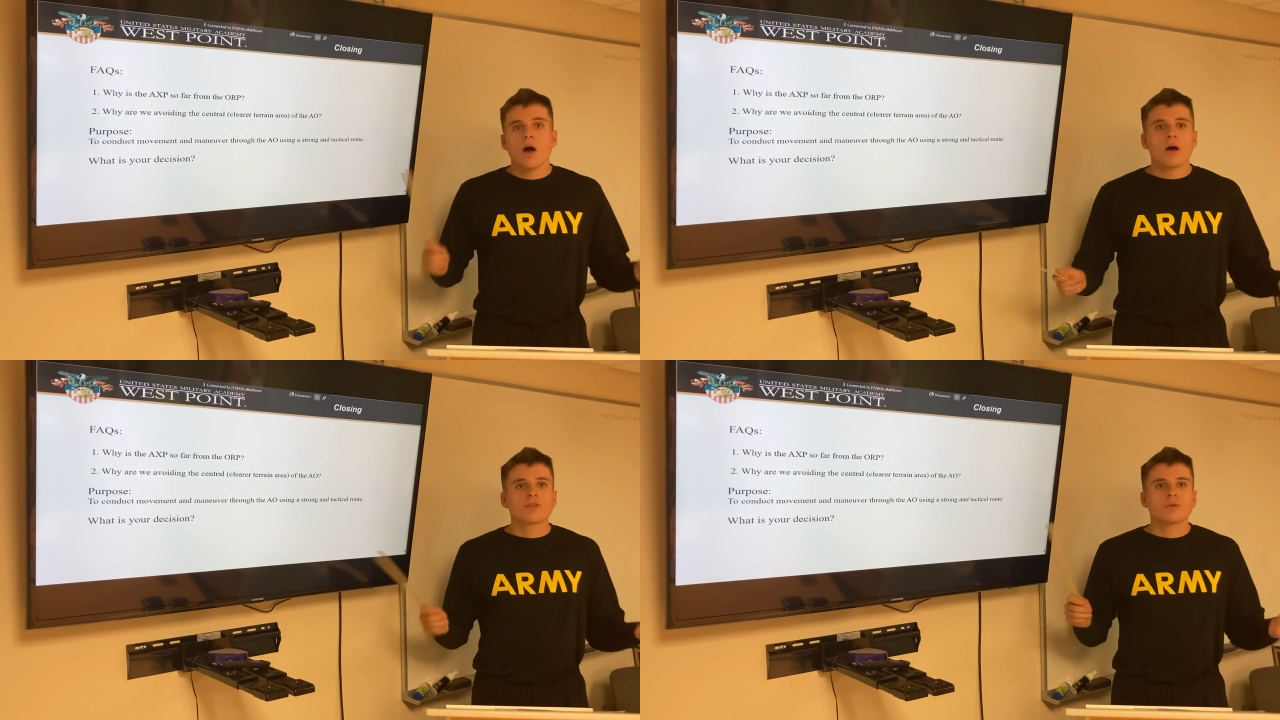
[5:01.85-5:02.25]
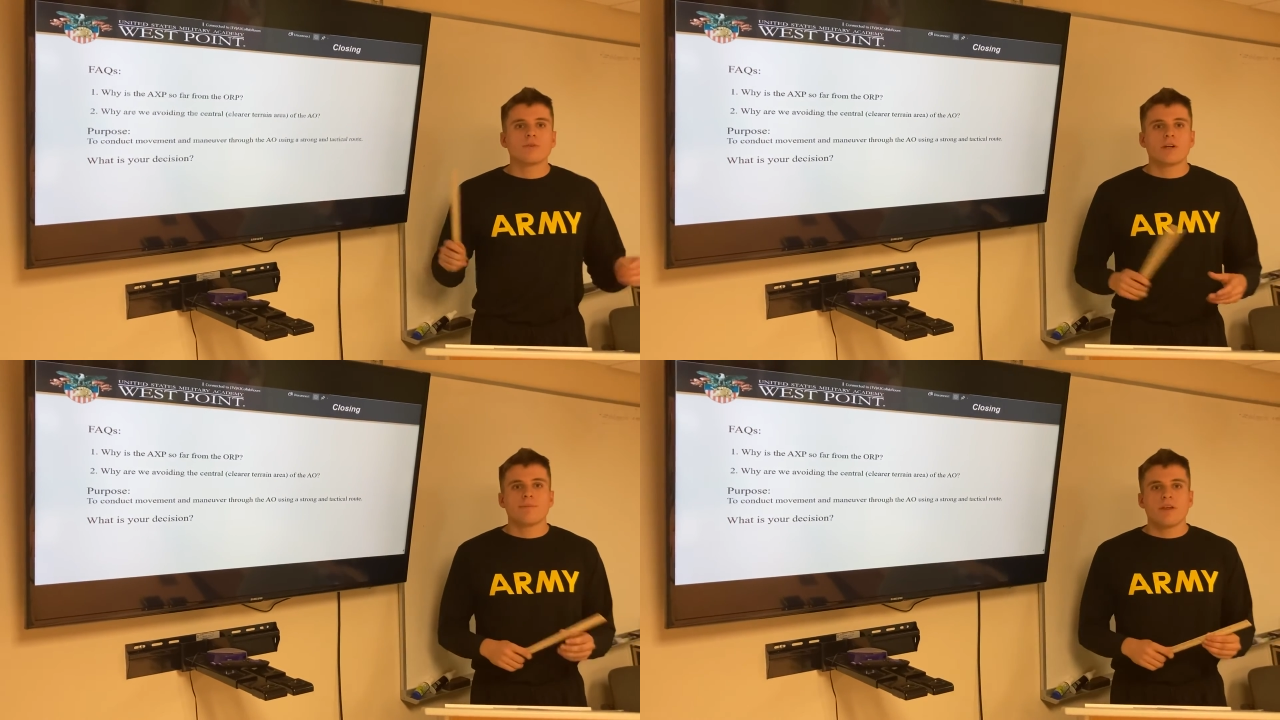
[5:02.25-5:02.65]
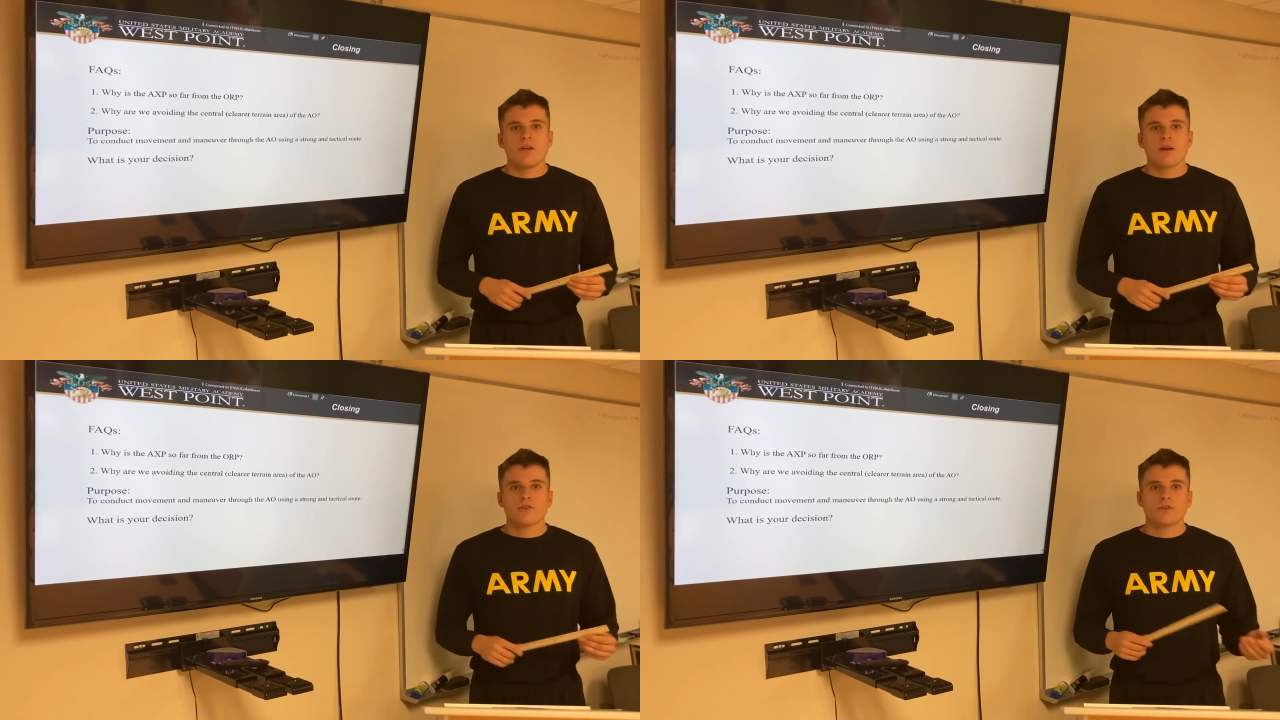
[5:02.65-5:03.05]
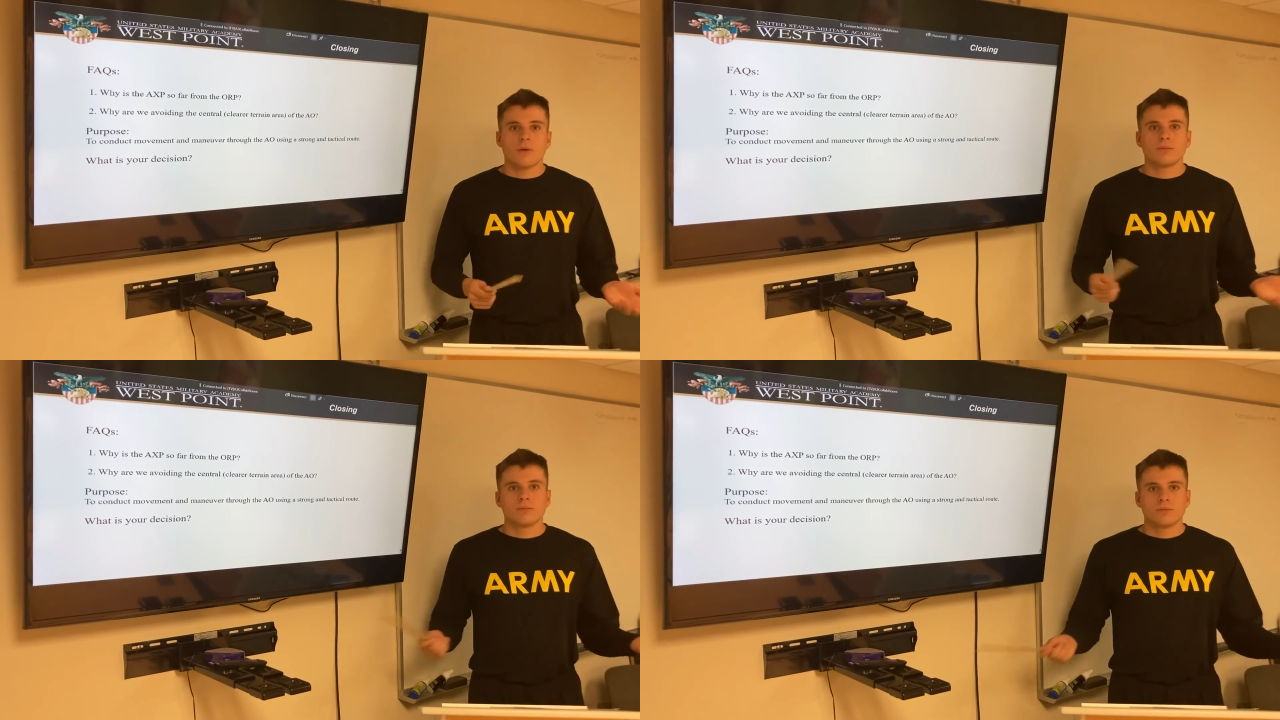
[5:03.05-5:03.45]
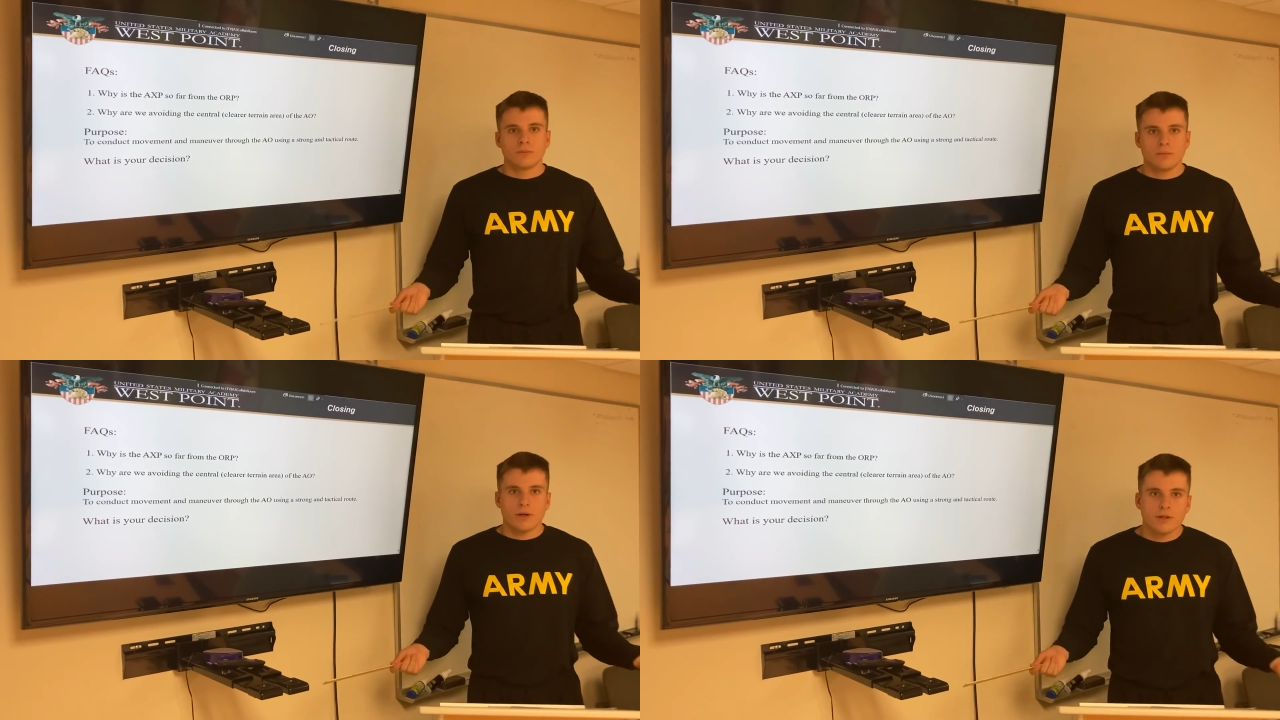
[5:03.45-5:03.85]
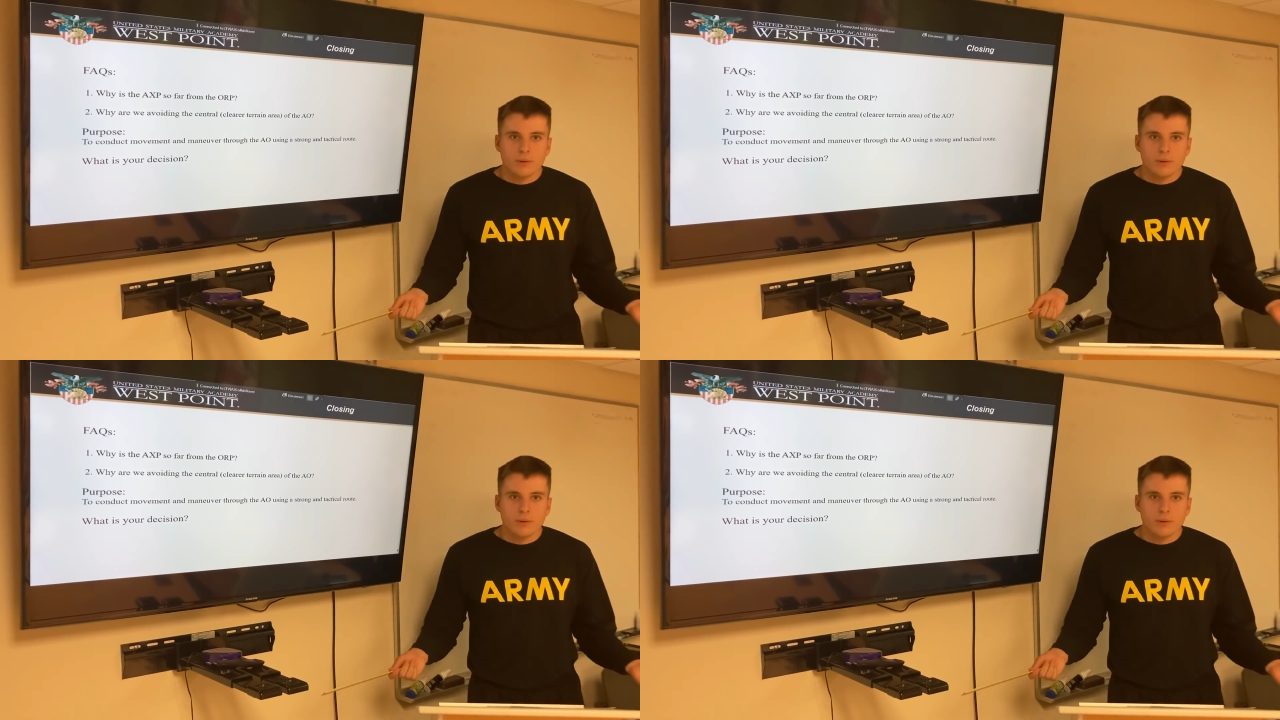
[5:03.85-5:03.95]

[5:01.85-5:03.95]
Also, we've already been there, so we already know